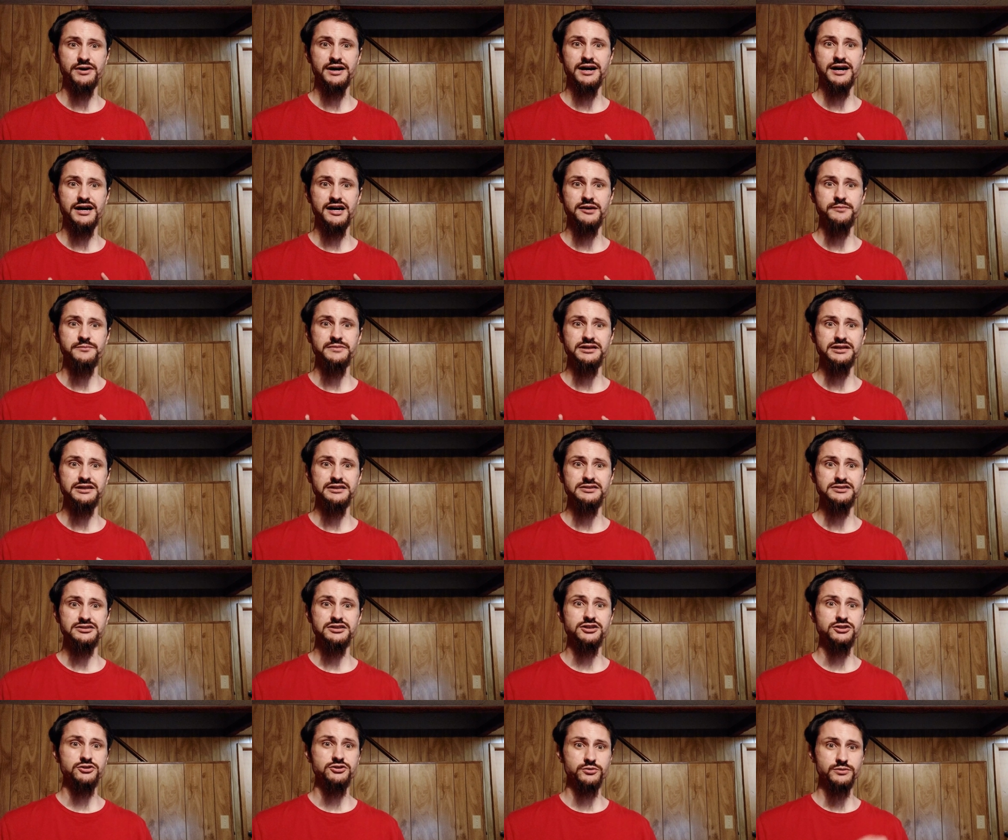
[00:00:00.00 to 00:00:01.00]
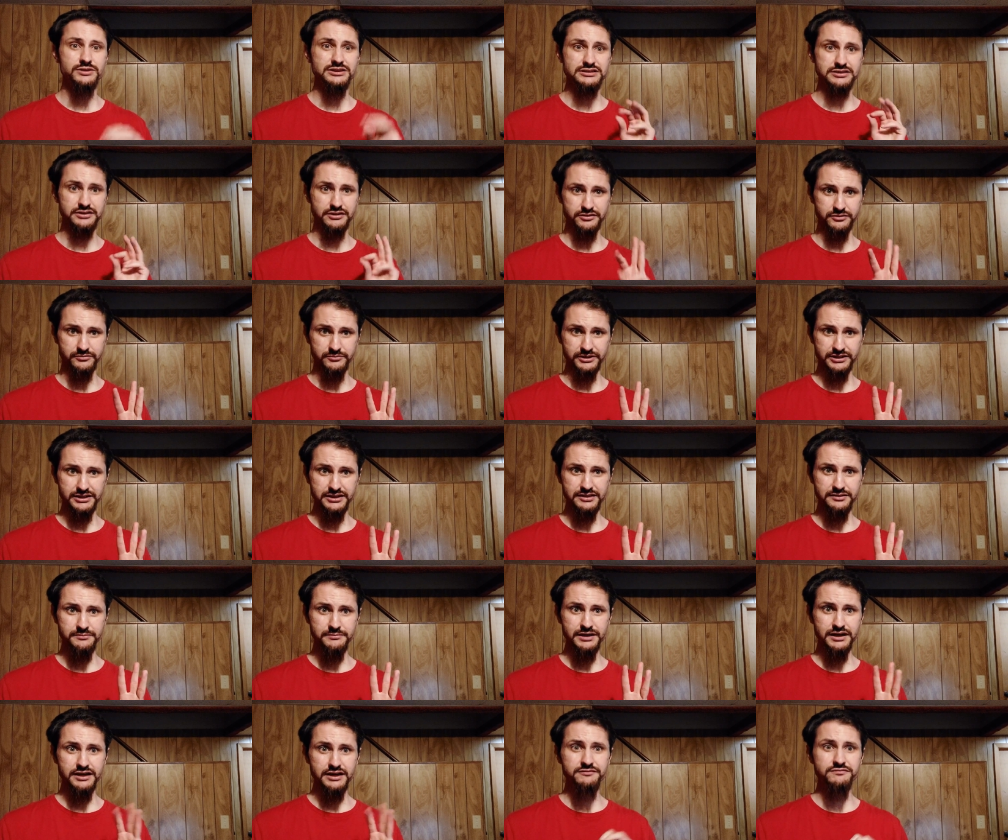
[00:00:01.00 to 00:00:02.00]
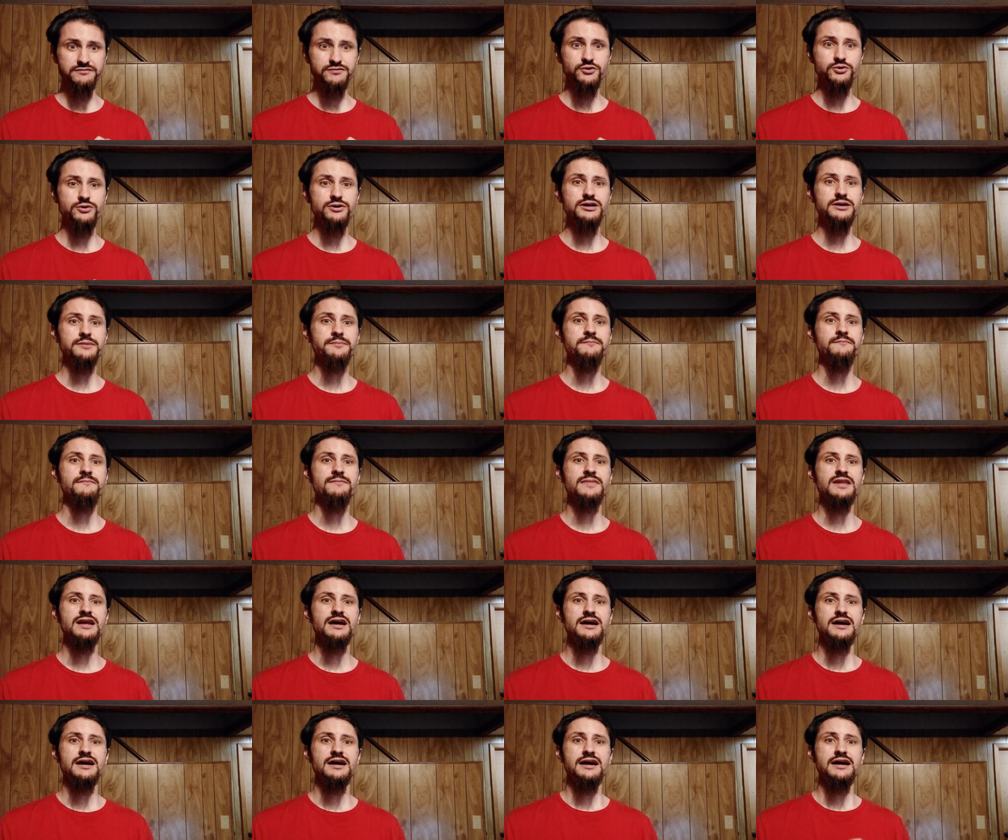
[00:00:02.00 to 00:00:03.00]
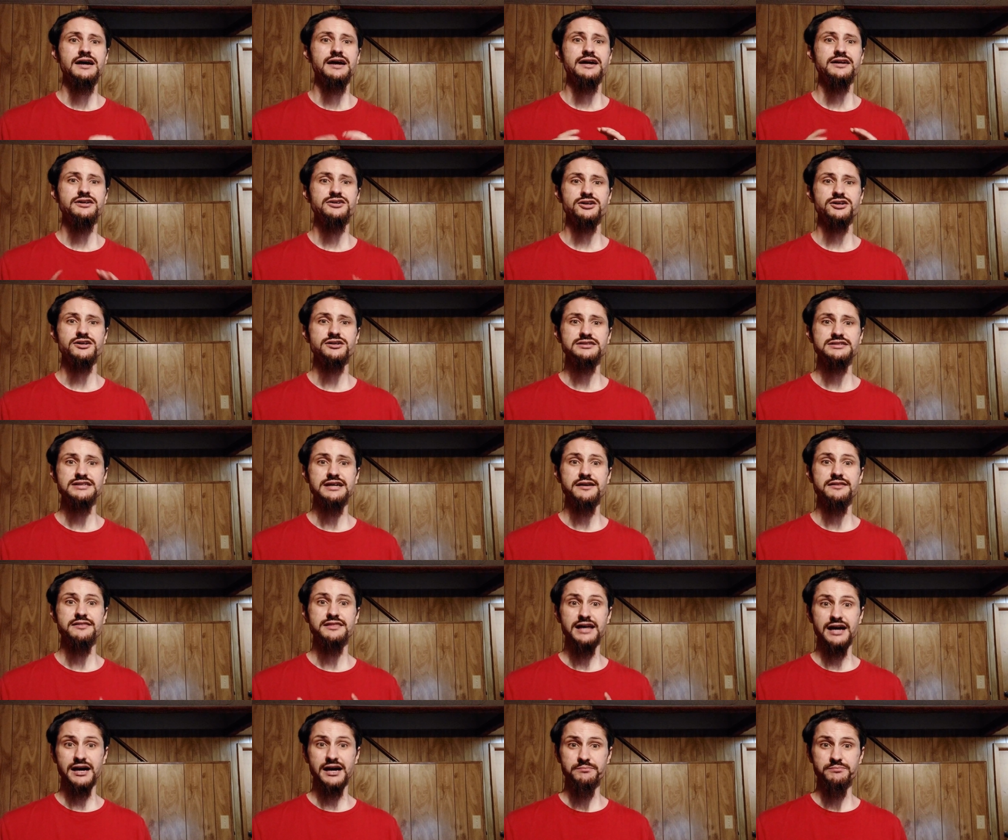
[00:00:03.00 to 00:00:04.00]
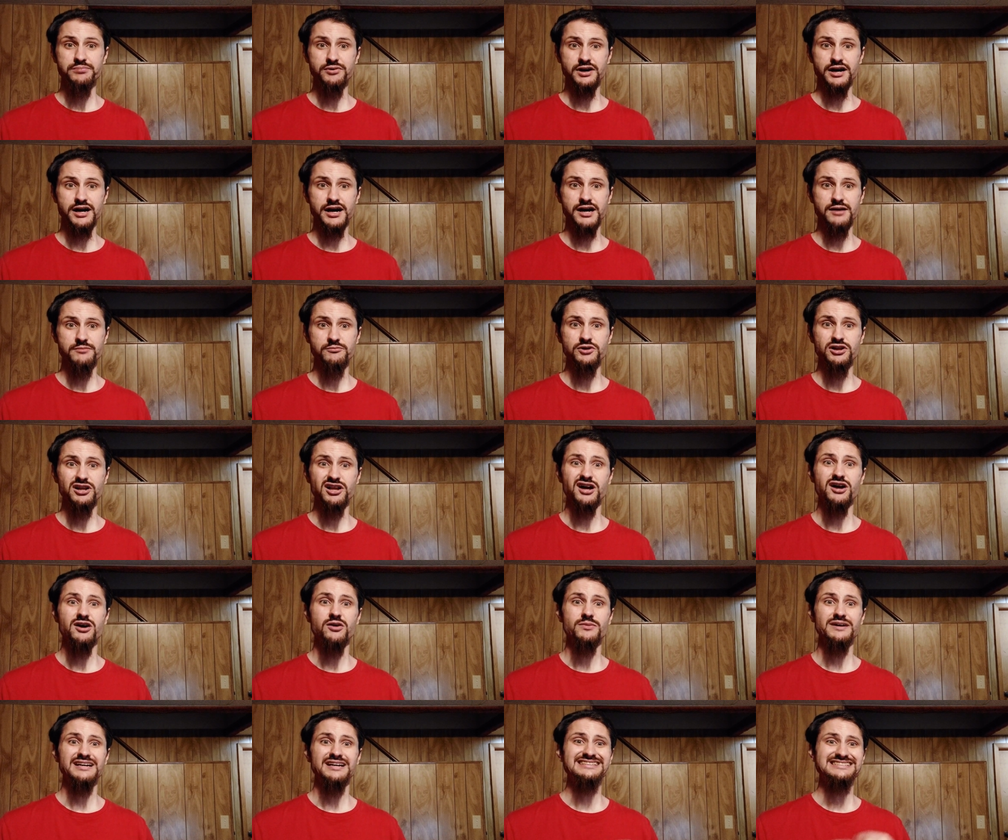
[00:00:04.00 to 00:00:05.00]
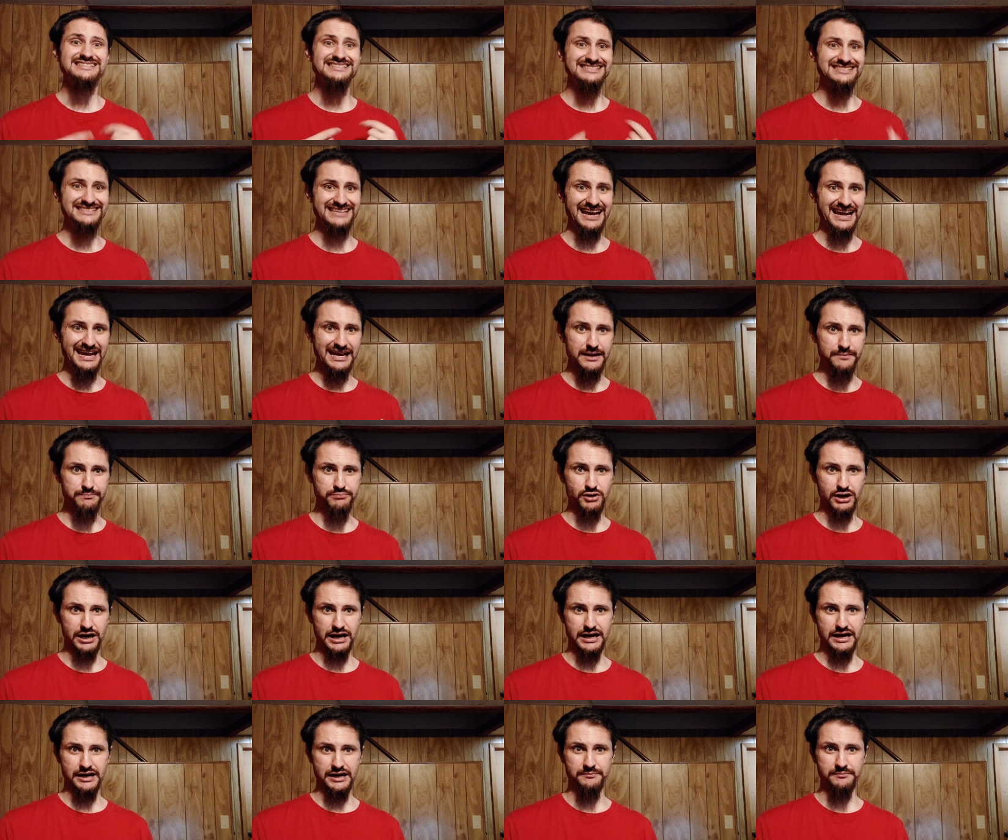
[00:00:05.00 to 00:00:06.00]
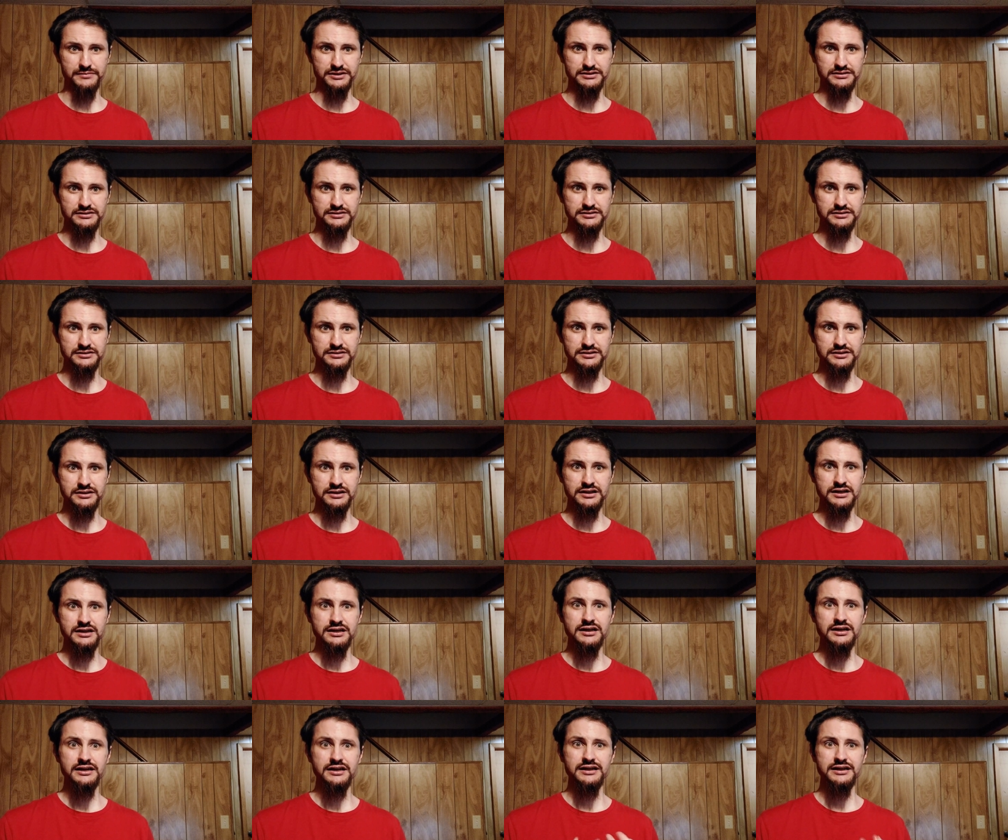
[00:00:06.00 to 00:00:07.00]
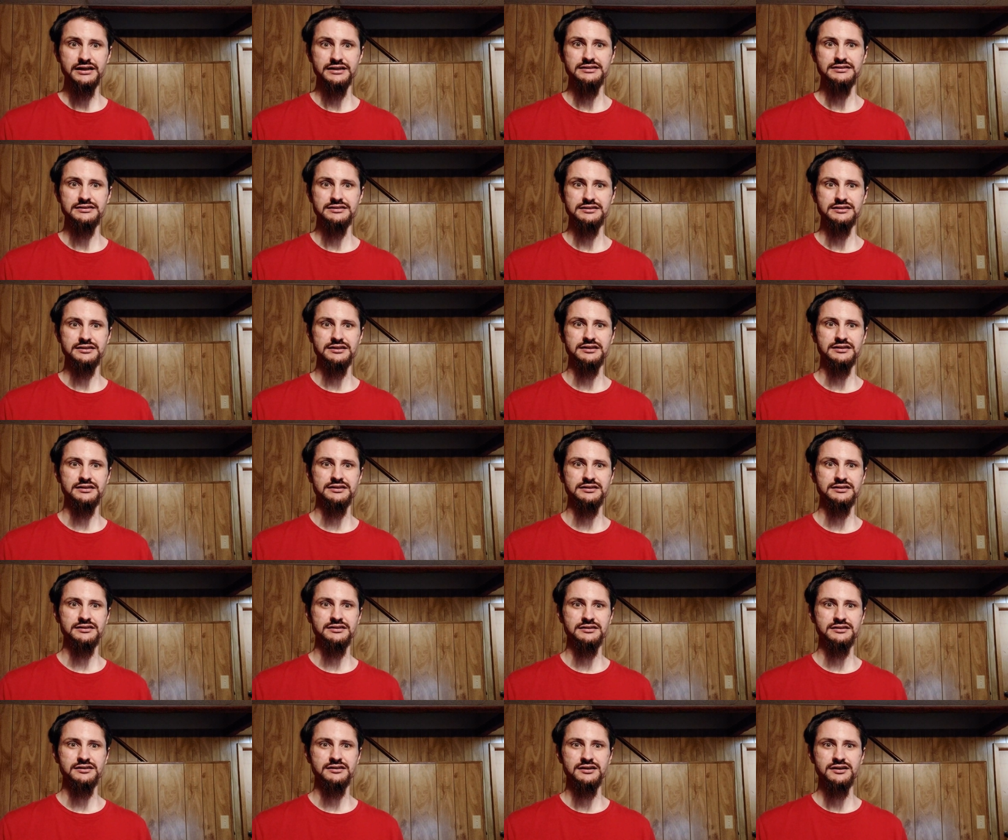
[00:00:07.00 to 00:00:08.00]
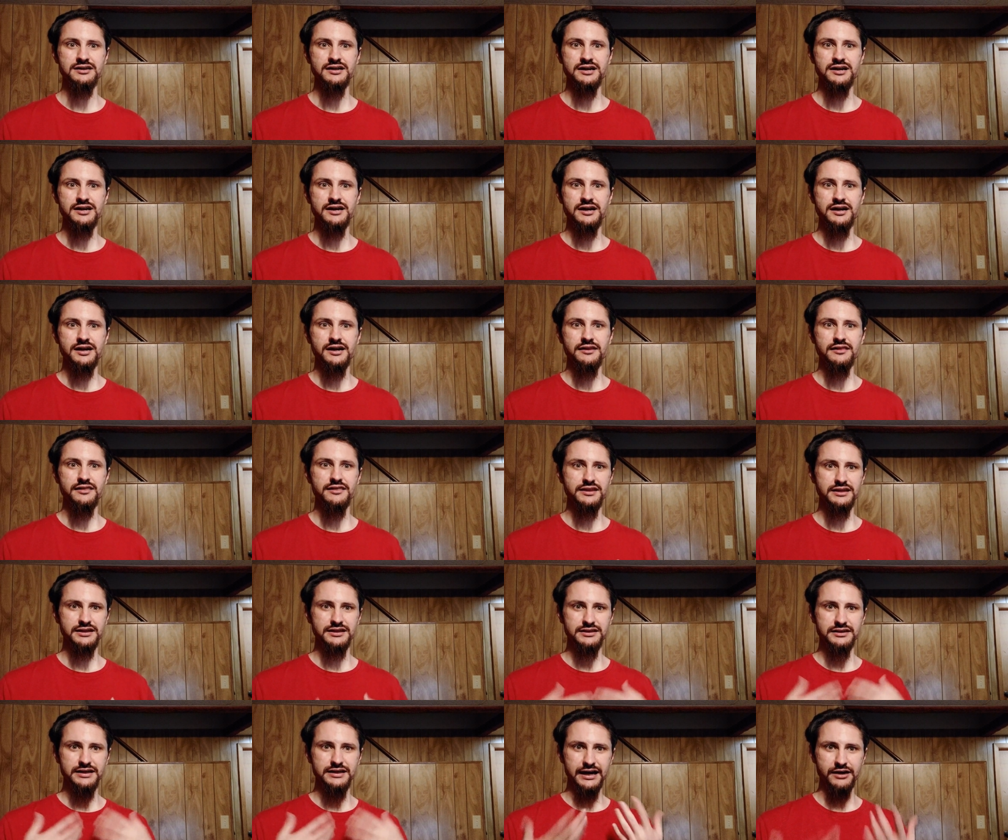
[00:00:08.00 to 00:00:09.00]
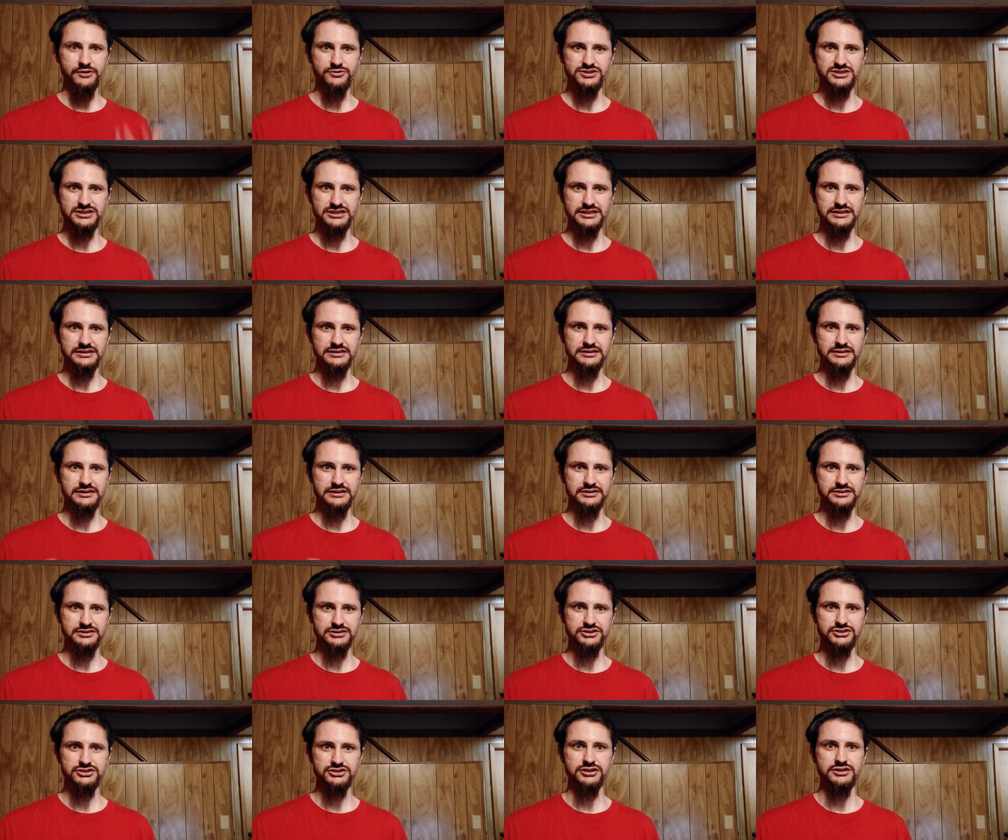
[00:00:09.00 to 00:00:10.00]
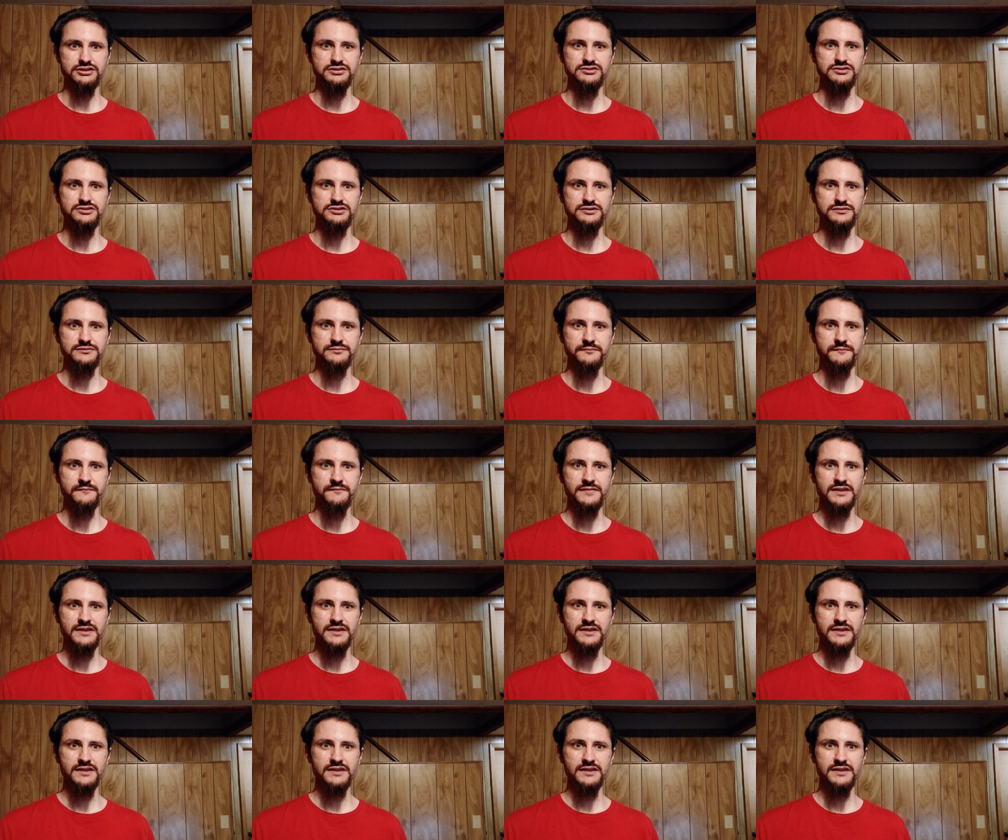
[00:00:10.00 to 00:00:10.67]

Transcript: prime is congruent to 3 mod 4, it turns out that prime will always stay prime in the Gaussian integers.